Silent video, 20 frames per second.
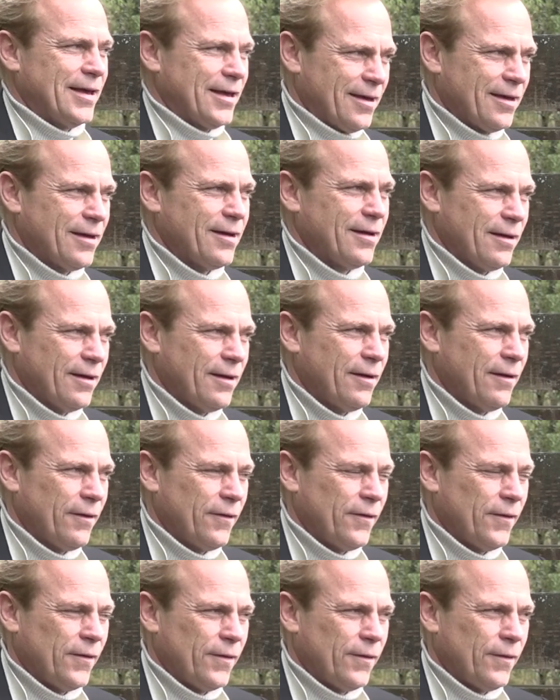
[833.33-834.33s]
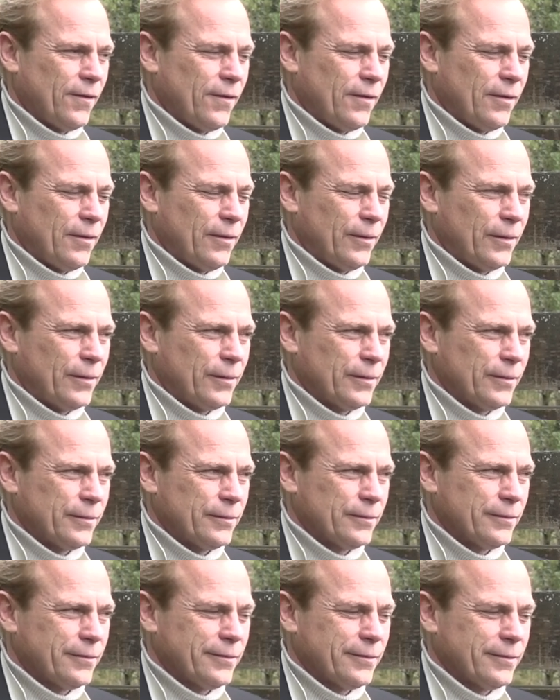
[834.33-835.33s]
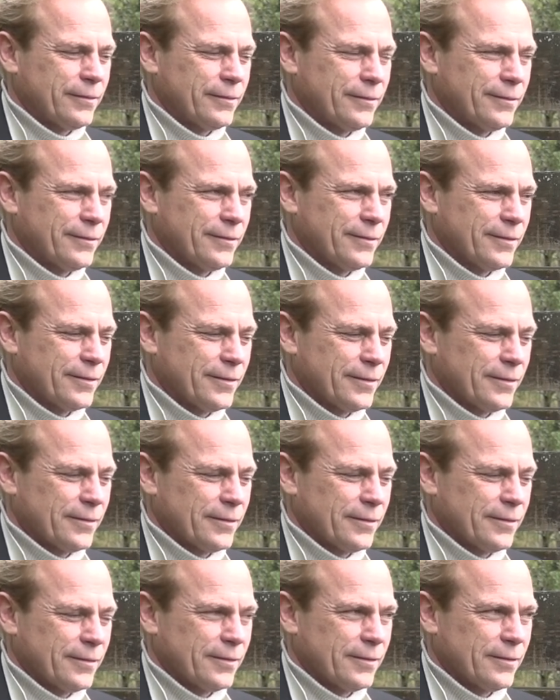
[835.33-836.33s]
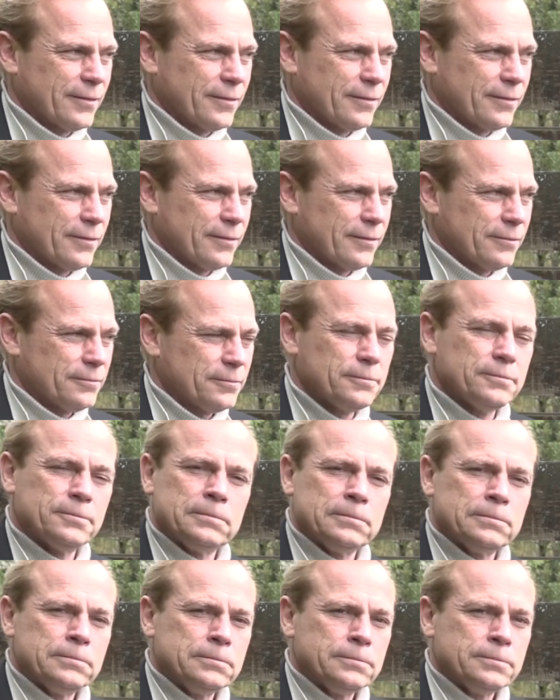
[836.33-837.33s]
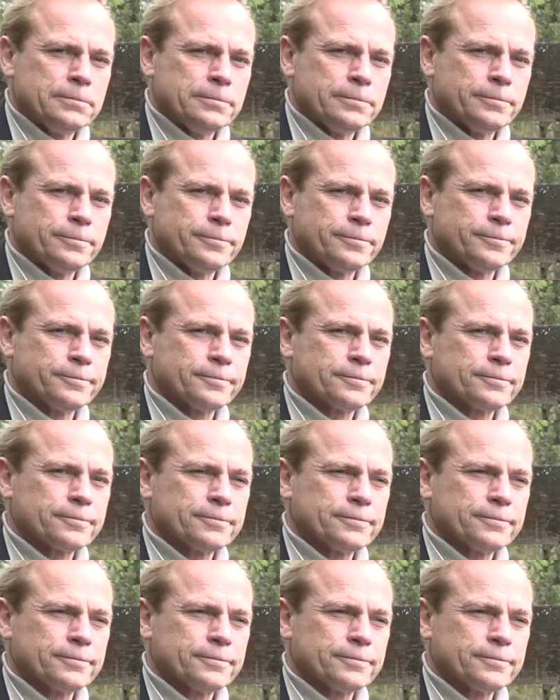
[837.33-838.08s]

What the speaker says: (silent)